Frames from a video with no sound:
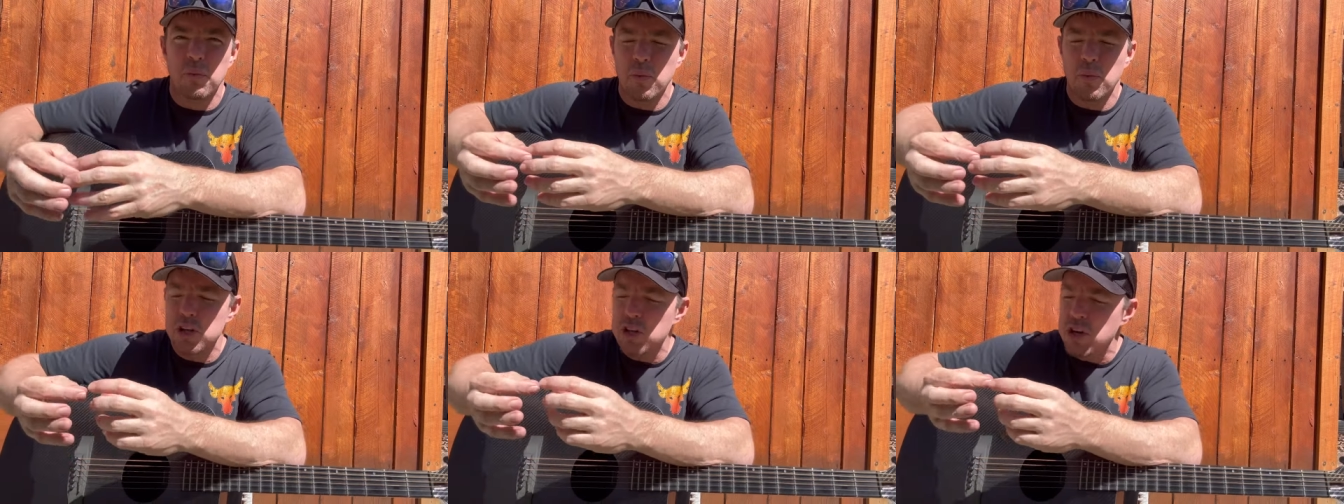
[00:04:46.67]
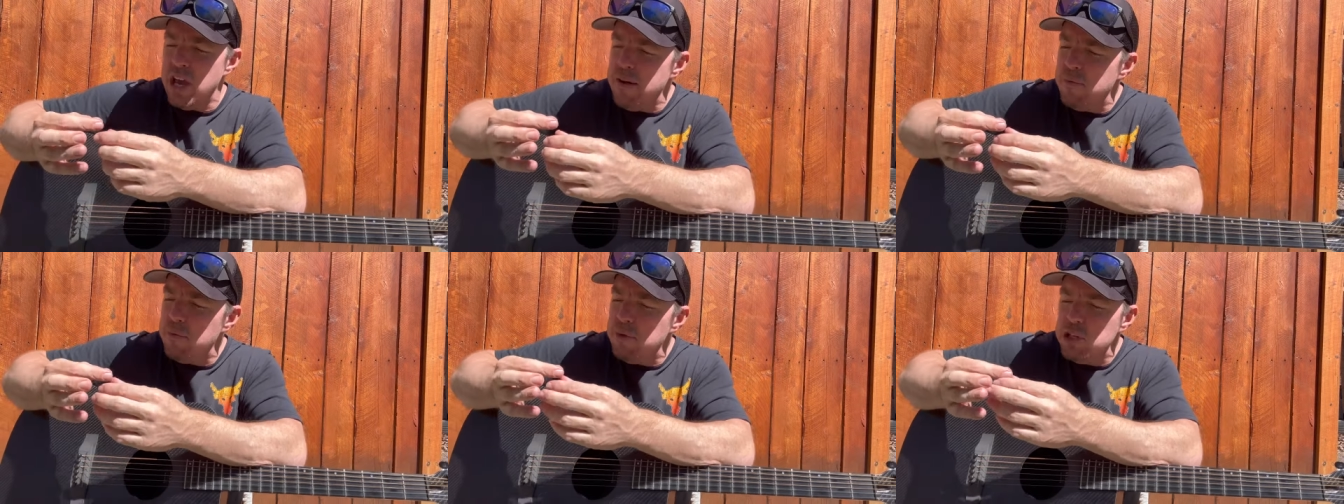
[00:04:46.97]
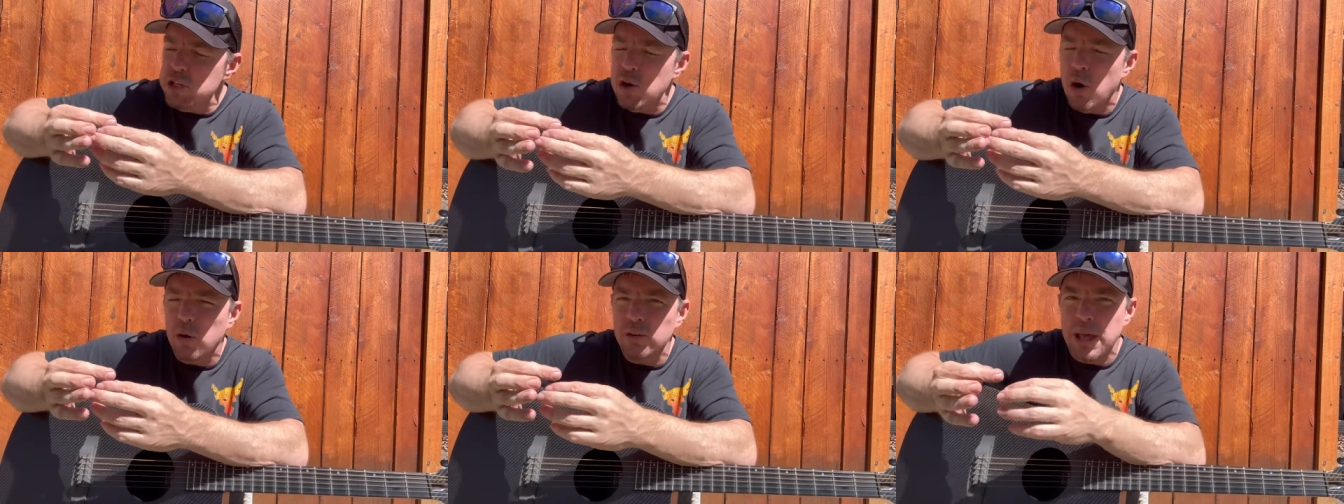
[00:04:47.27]
When you, even when
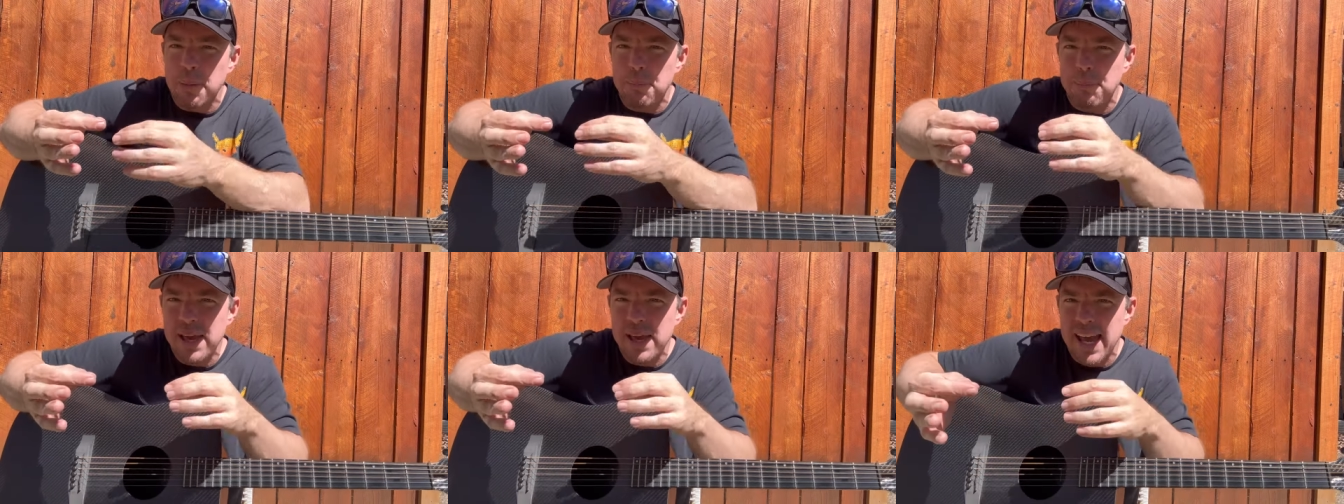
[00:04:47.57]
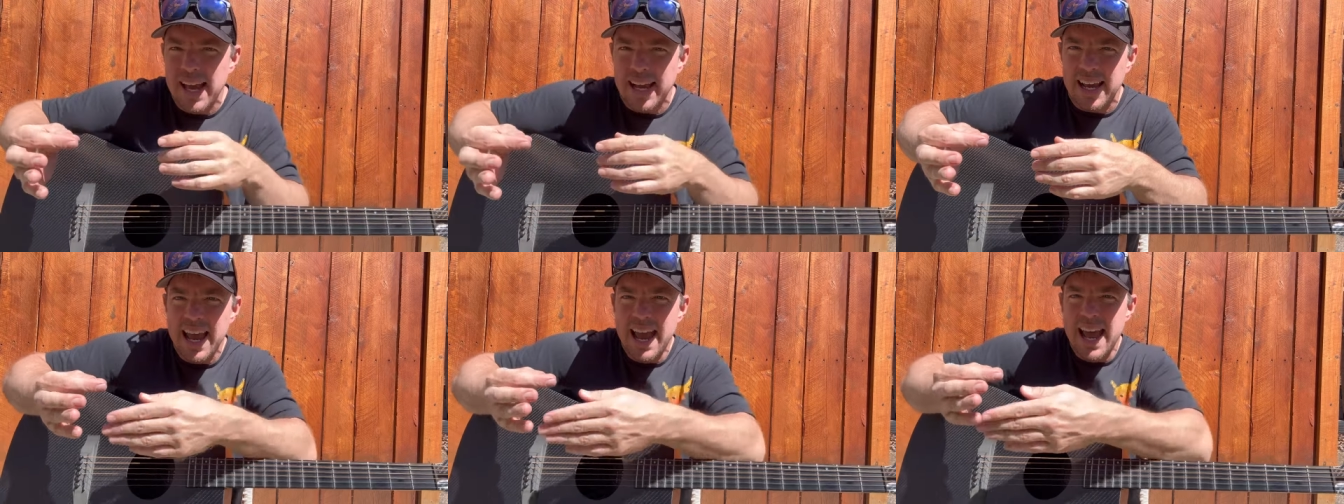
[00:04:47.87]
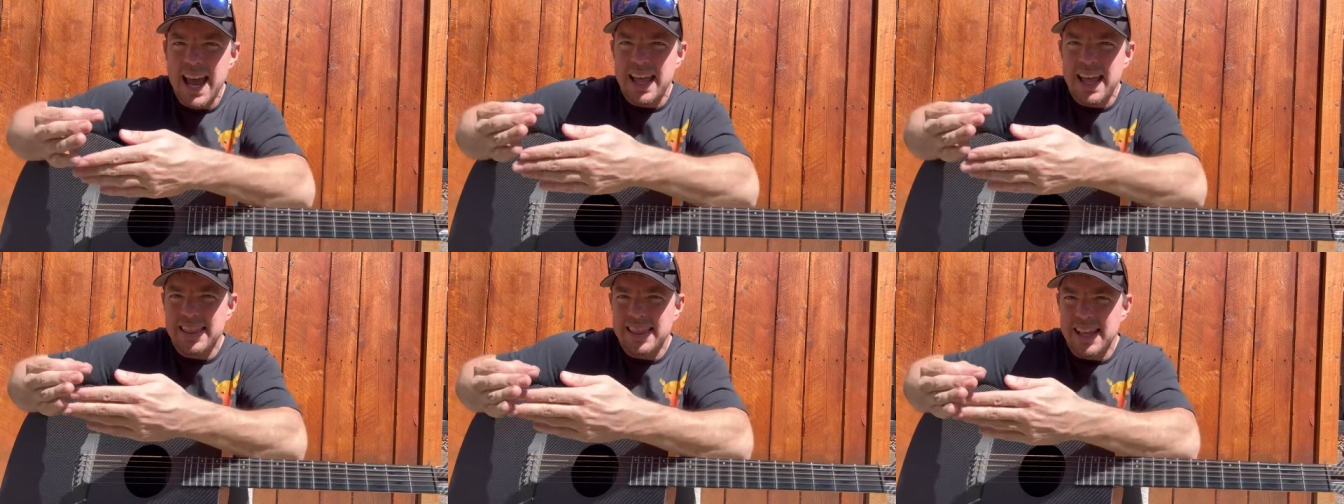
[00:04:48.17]
you hold that pick,
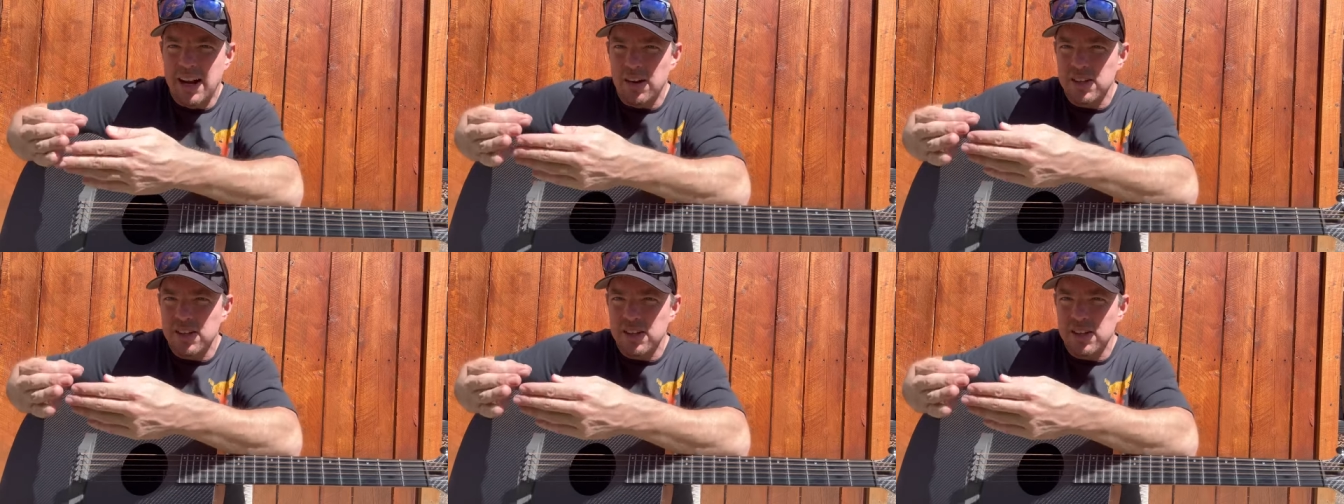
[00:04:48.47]
there